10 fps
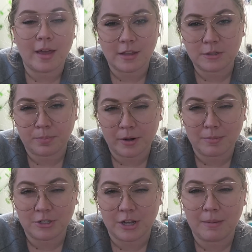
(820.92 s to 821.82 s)
Okay, that's pretty
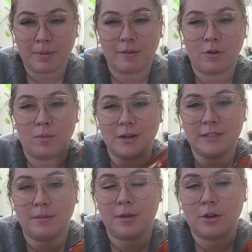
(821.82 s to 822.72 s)
much it. But if you want to
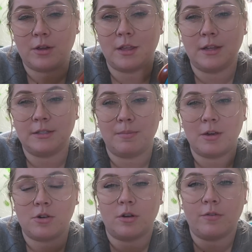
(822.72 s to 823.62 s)
see me cooking this,
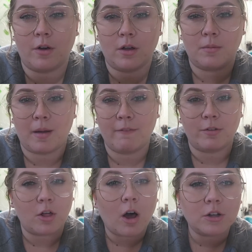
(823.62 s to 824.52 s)
make sure you're following my
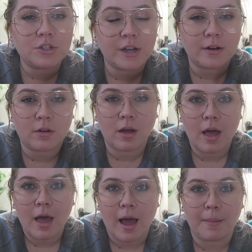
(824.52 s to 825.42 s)
vlog channel.
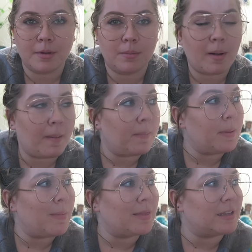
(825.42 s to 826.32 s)
I'm going to
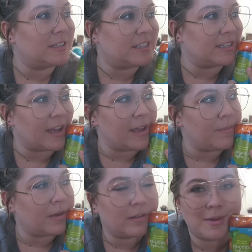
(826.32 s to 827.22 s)
probably make this tonight
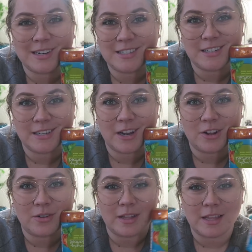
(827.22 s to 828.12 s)
because Madison and I
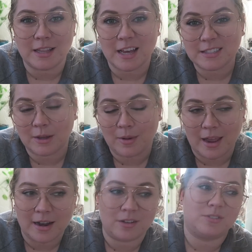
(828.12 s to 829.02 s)
agreed that last night we
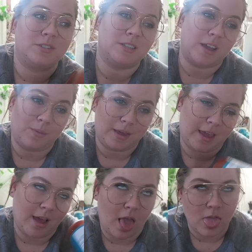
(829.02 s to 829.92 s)
ate out, so tonight we
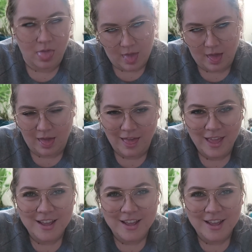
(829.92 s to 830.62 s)
can't. Yeah.